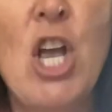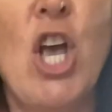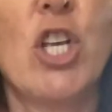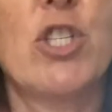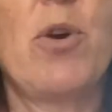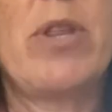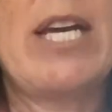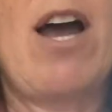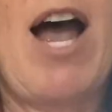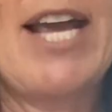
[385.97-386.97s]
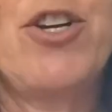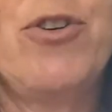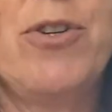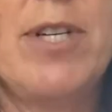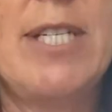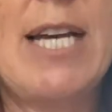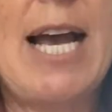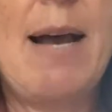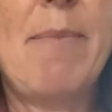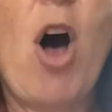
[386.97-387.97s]
so that I could
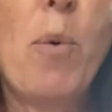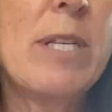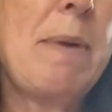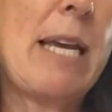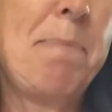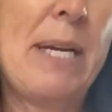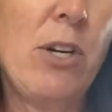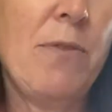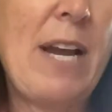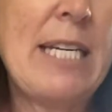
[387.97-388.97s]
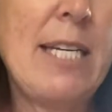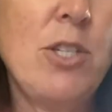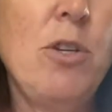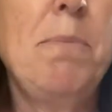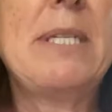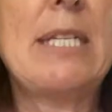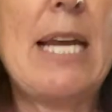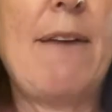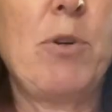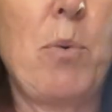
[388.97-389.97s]
always make it bigger if I needed to, but didn't
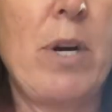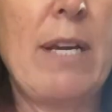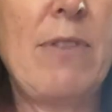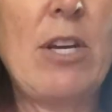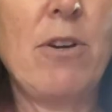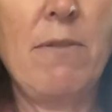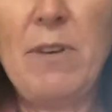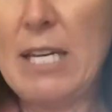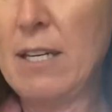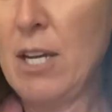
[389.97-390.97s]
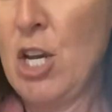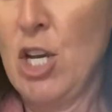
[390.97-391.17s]
have to worry if they couldn't fit.